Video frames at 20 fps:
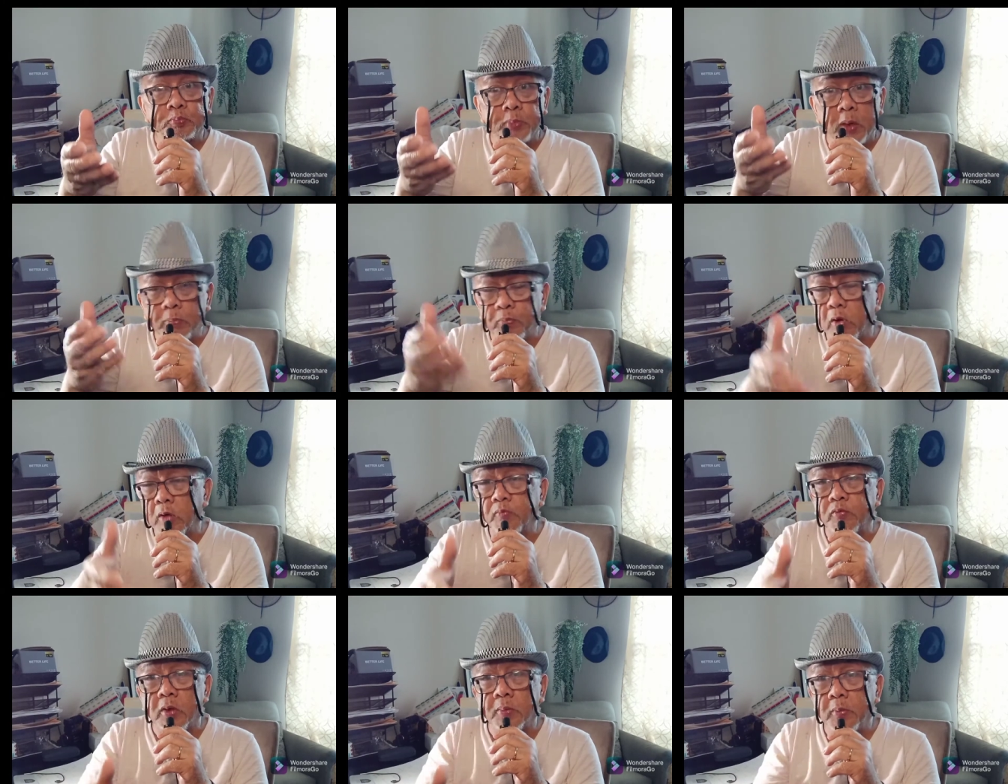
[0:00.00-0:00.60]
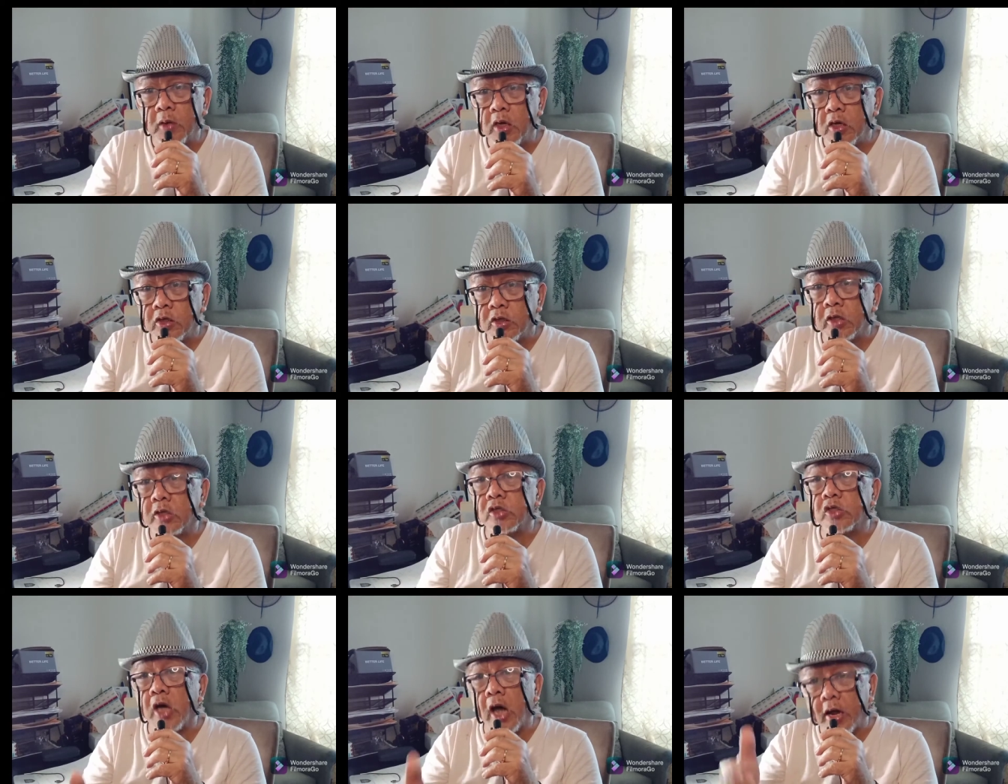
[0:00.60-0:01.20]
people from
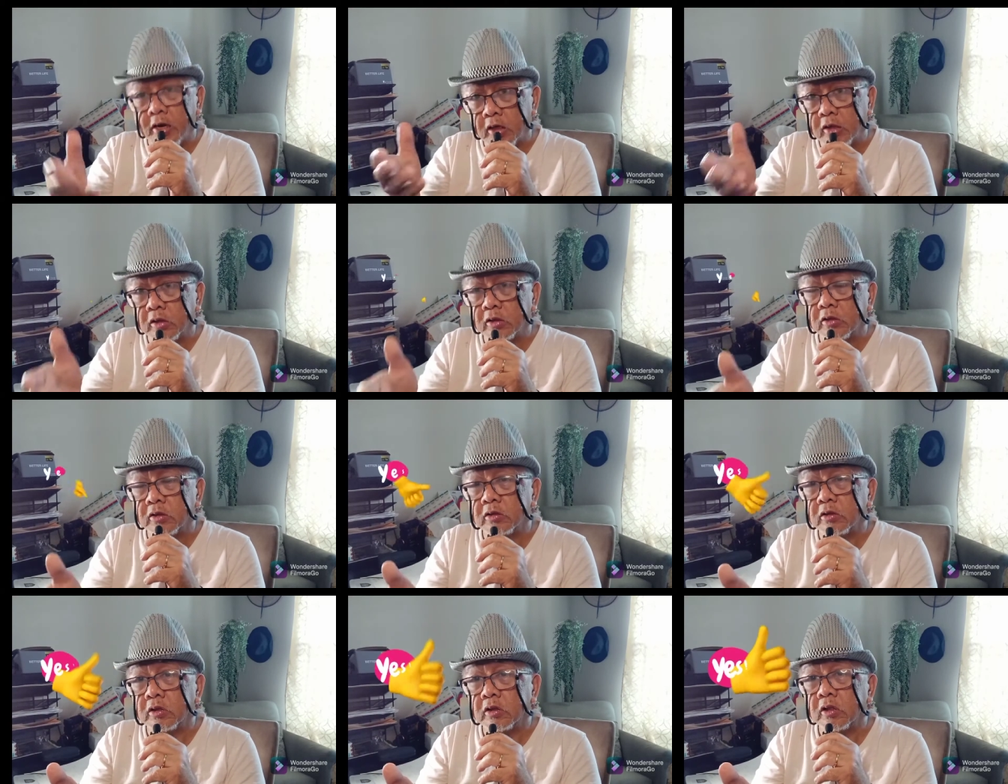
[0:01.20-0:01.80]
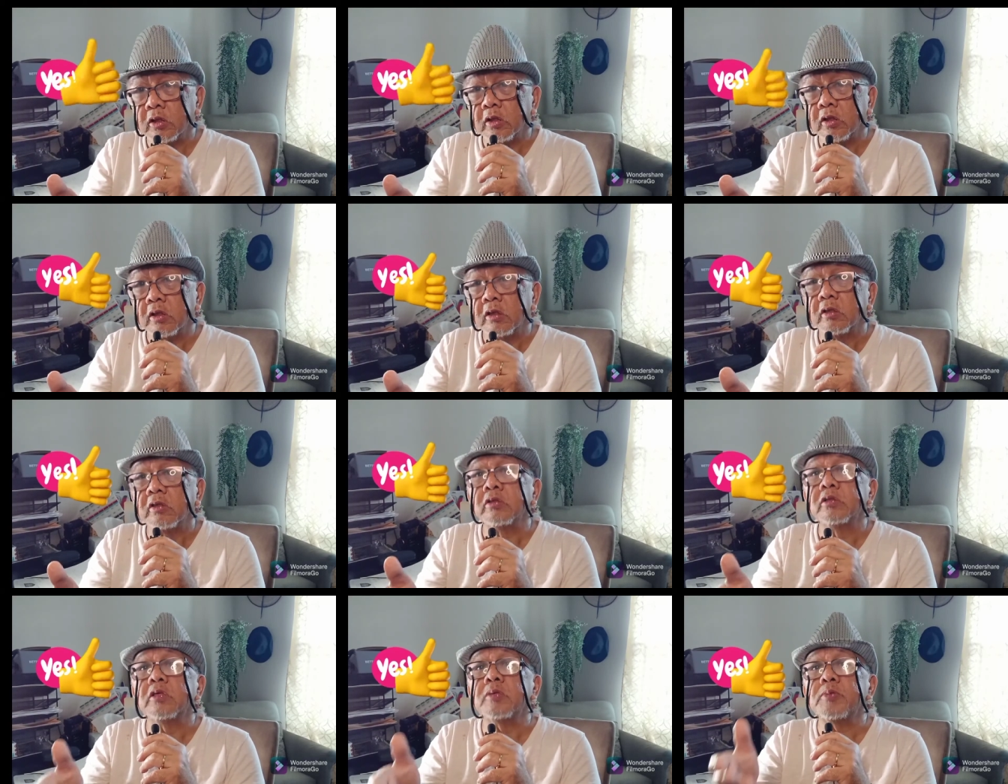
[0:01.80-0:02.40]
India channel
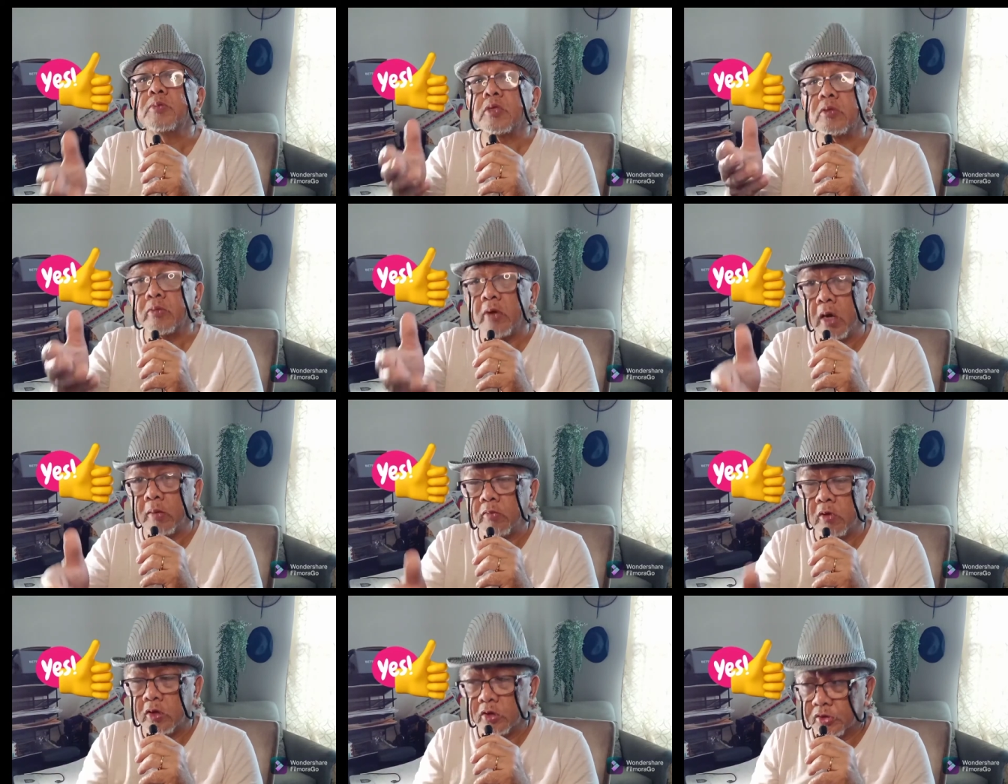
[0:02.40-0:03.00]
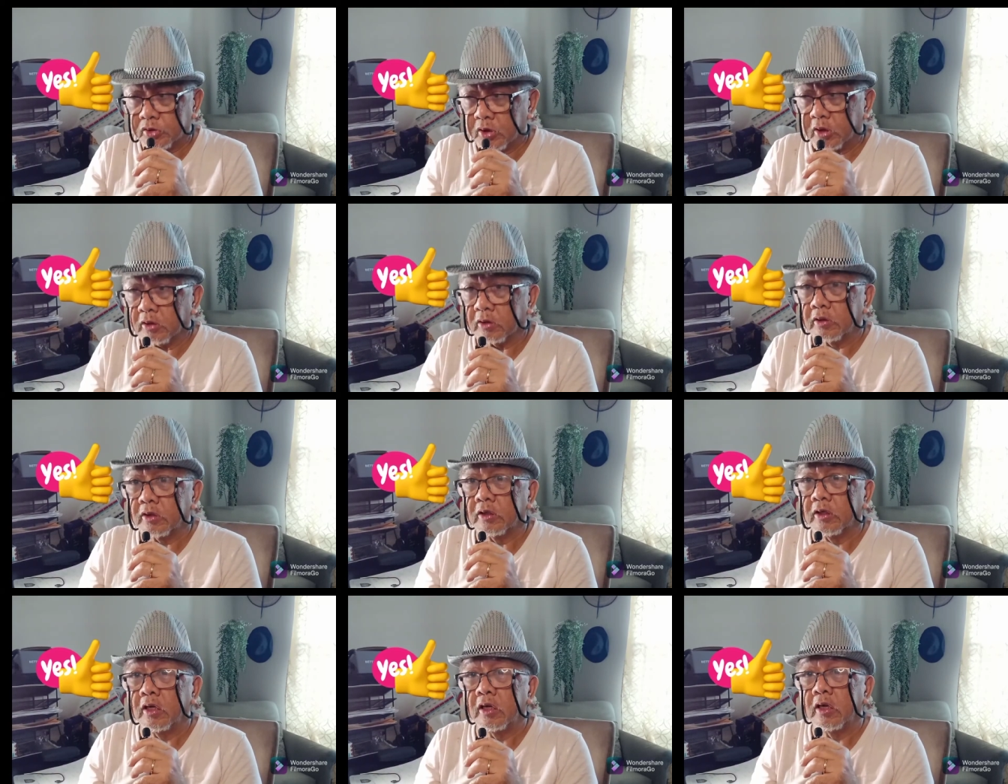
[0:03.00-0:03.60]
subscribe also.
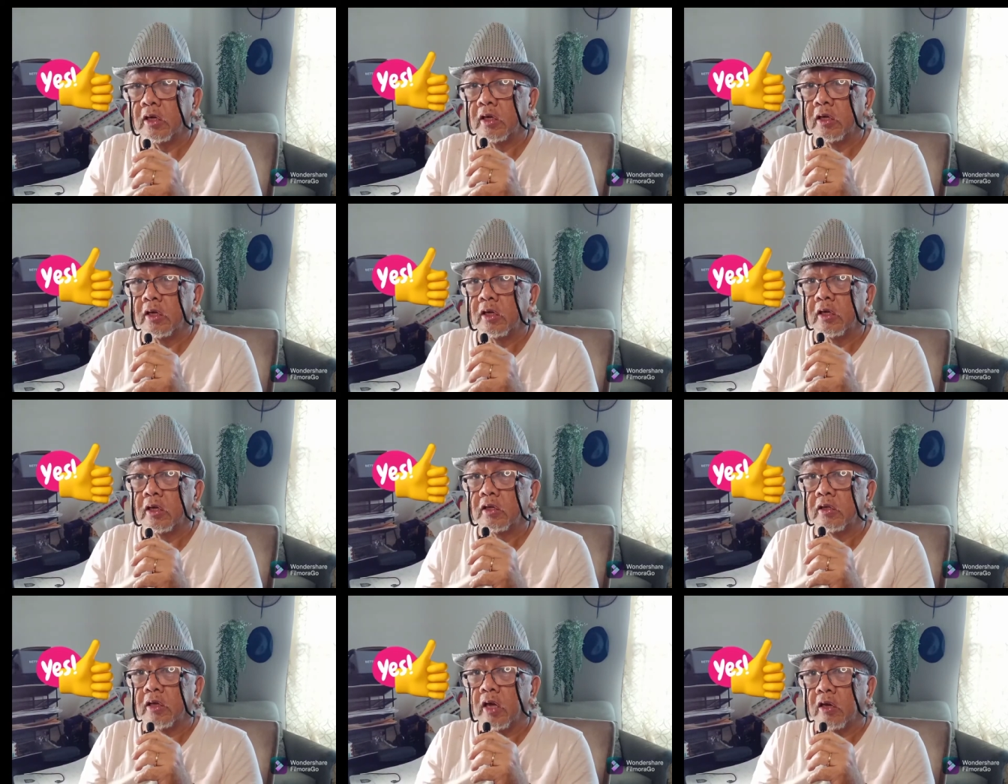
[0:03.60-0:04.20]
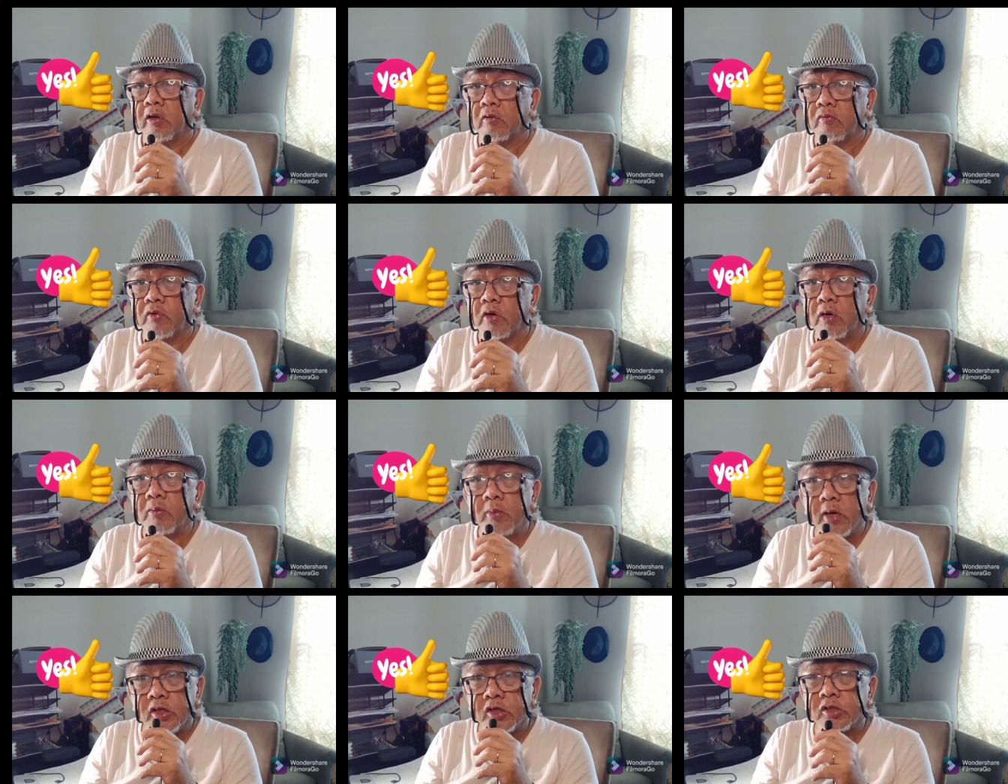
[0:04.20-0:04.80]
Thank you
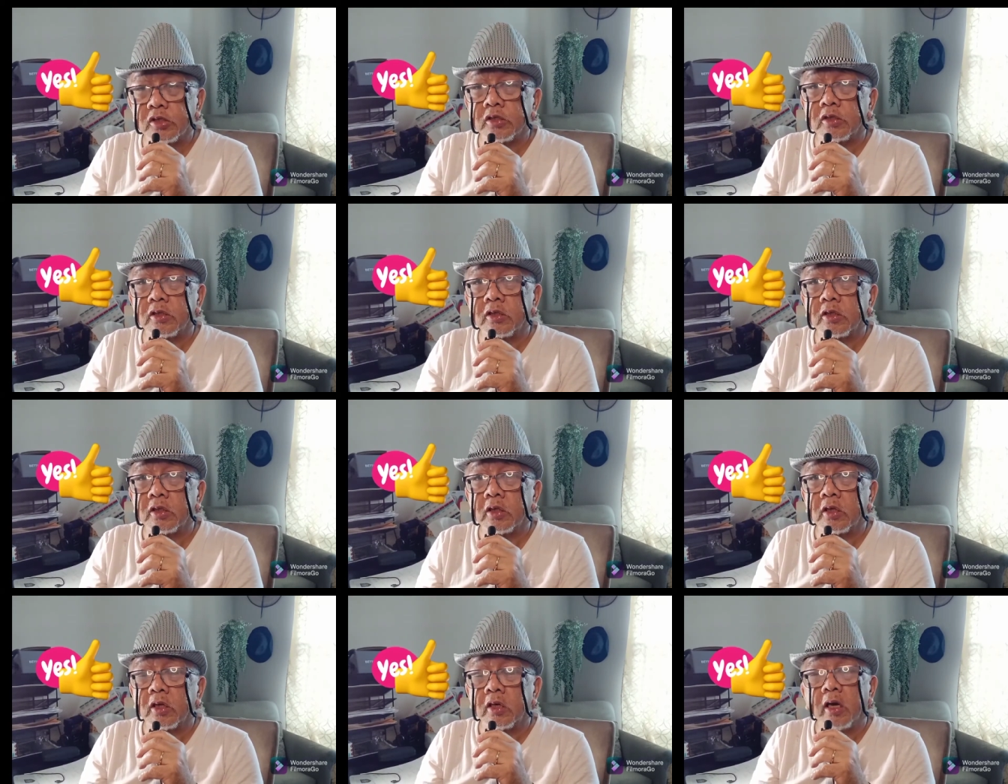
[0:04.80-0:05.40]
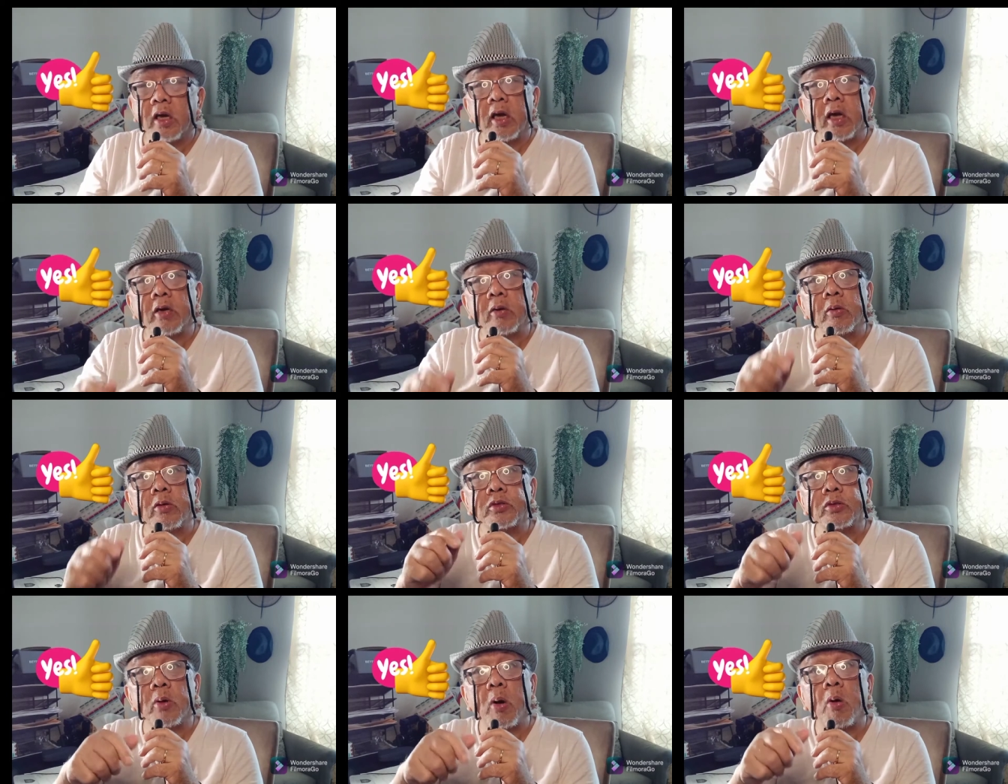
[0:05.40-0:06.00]
very much, and
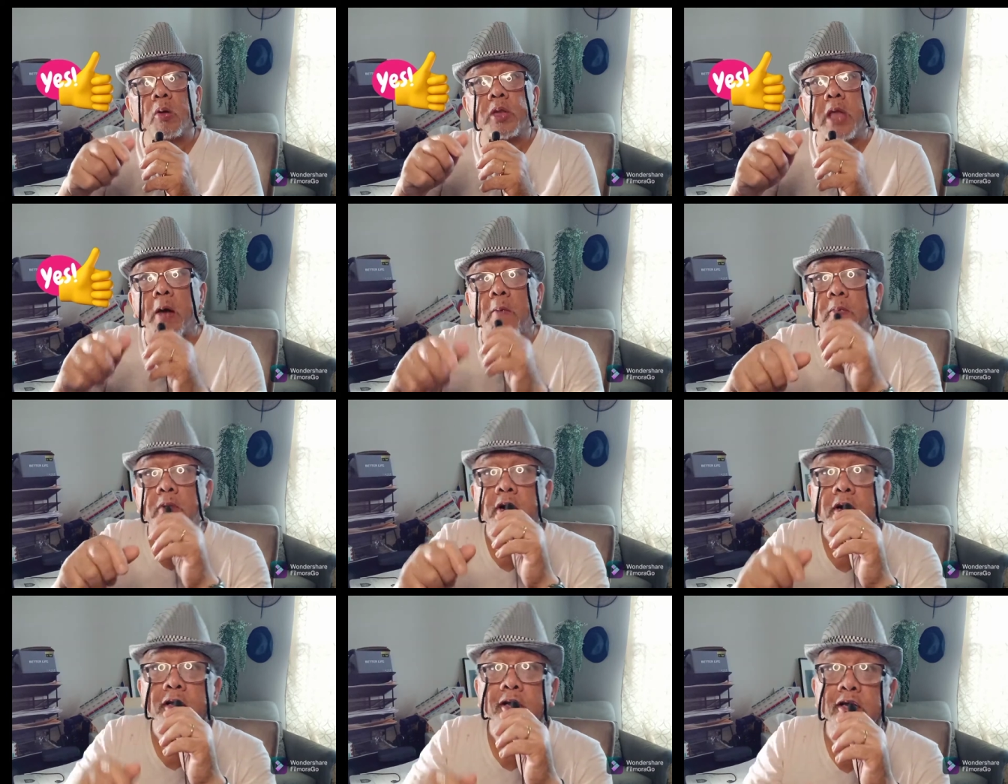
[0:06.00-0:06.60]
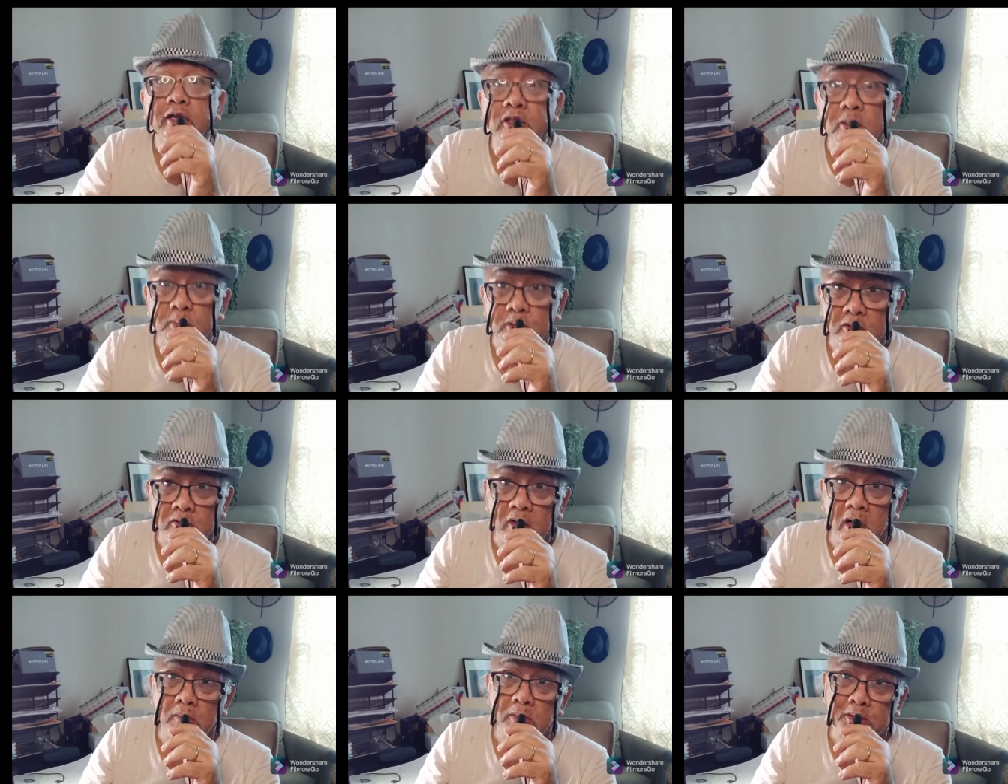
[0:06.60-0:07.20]
also the American
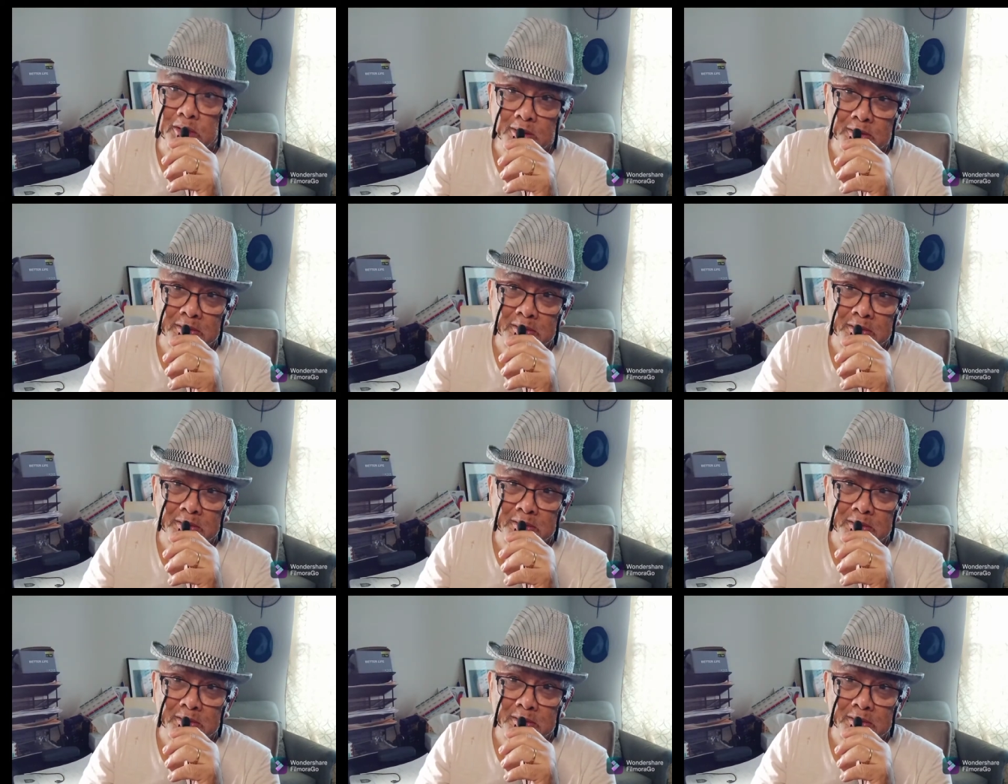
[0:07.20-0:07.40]
subscriber